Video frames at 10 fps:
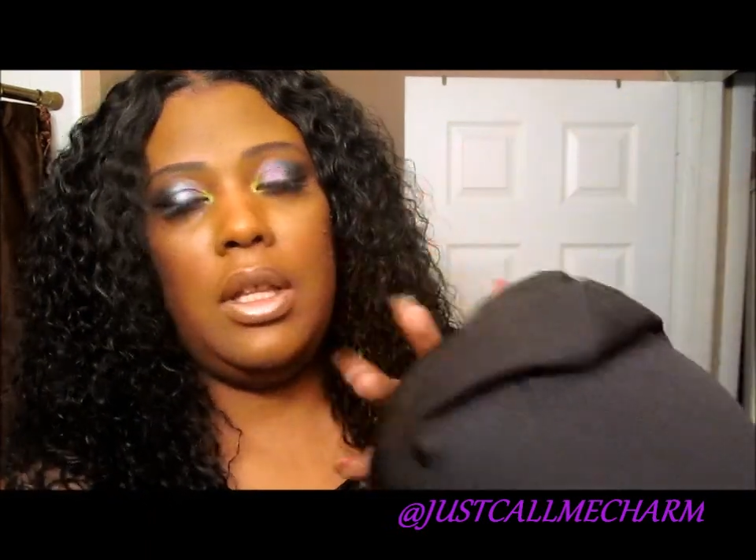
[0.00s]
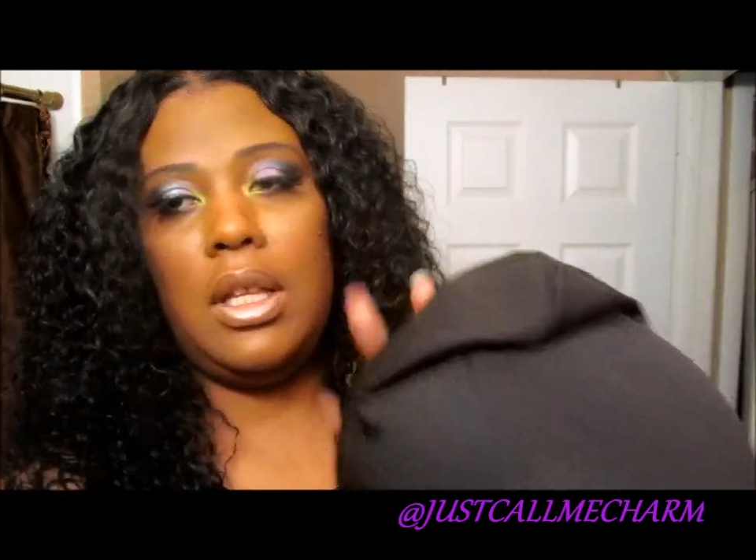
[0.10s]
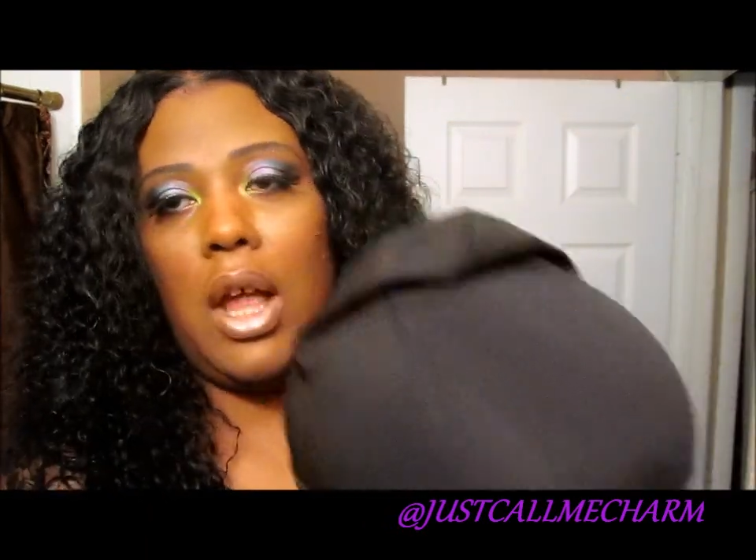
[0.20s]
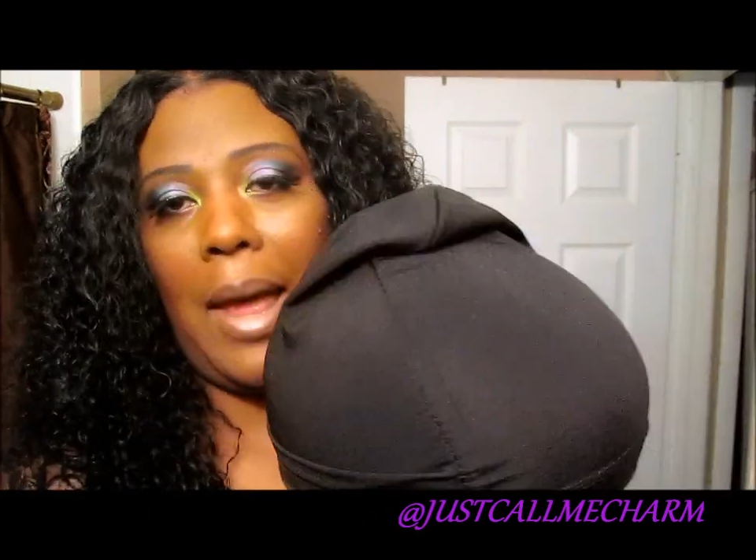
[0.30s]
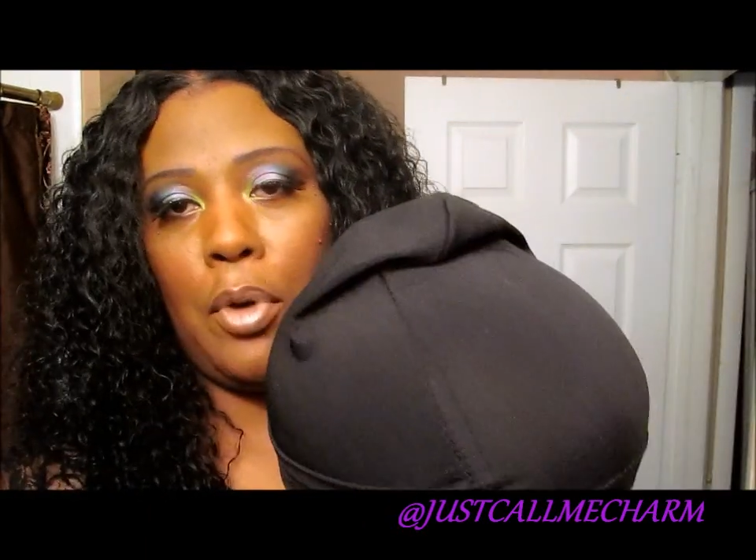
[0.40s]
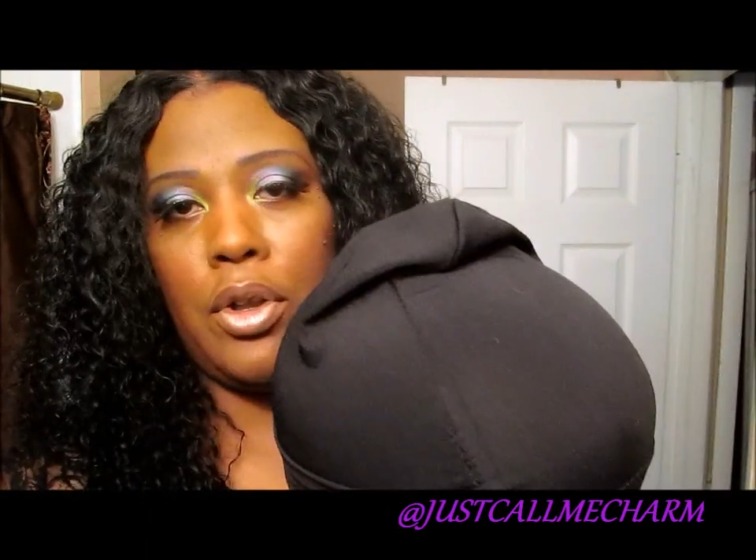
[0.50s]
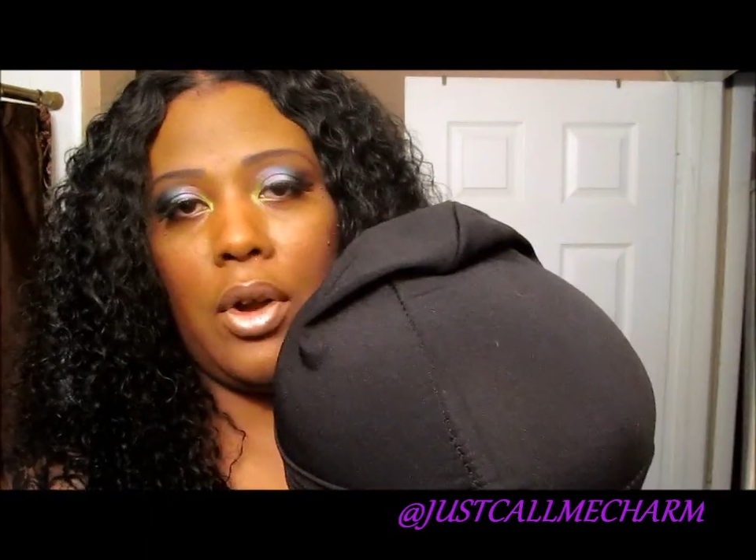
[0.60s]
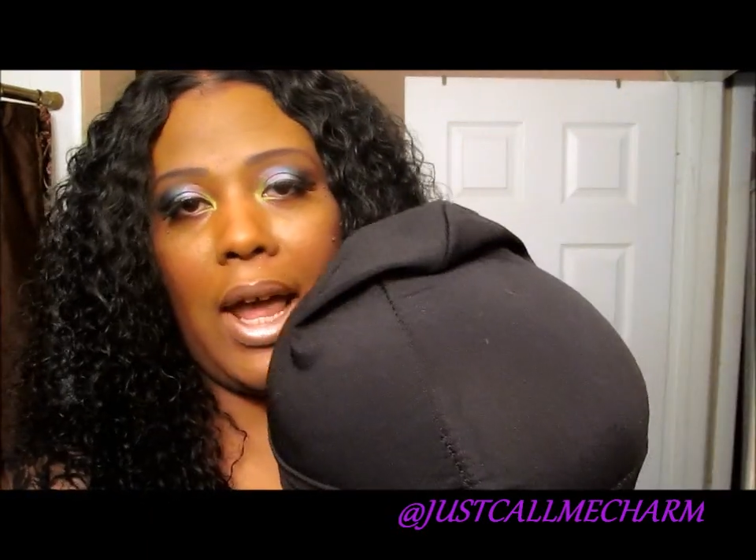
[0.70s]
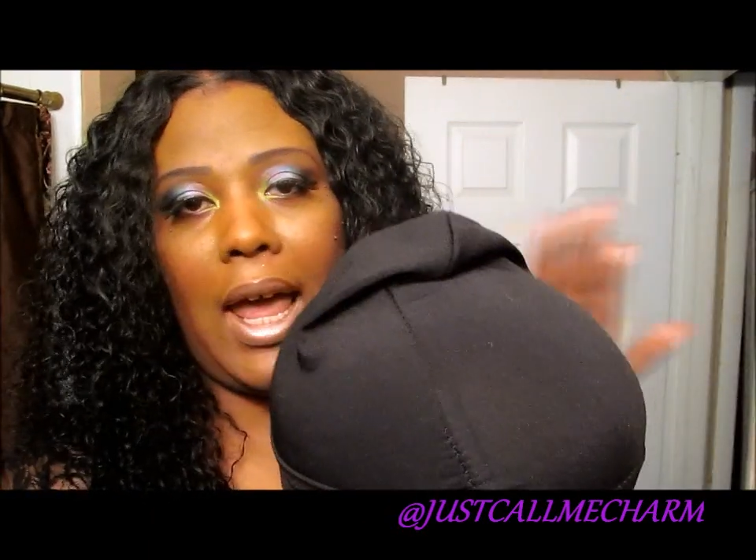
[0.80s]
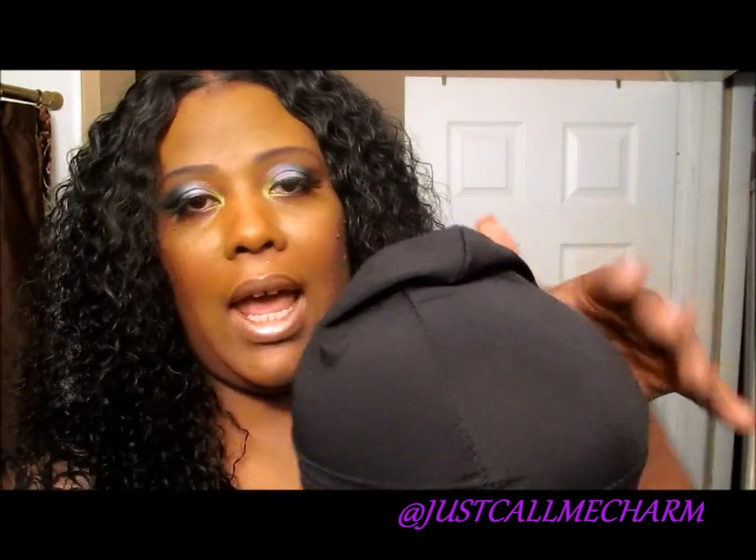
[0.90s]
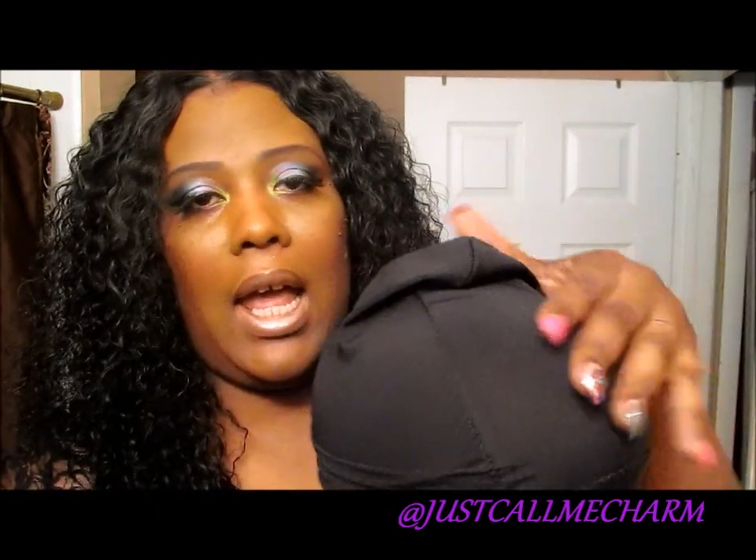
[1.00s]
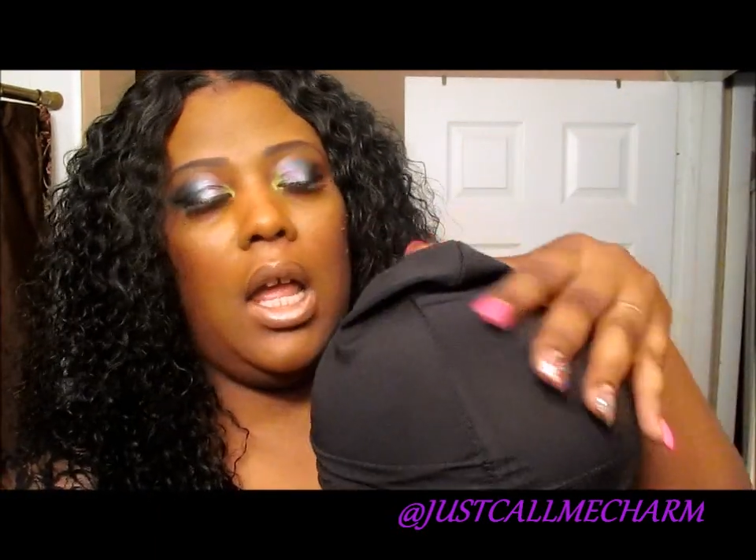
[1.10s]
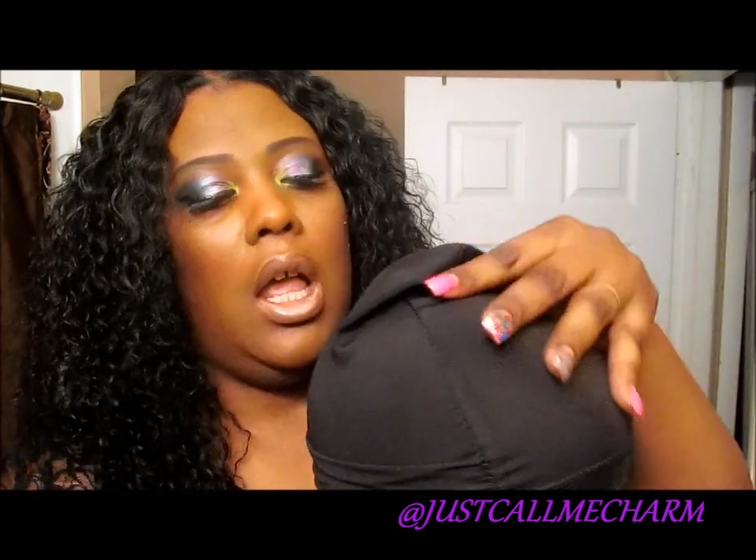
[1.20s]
the cap on your head,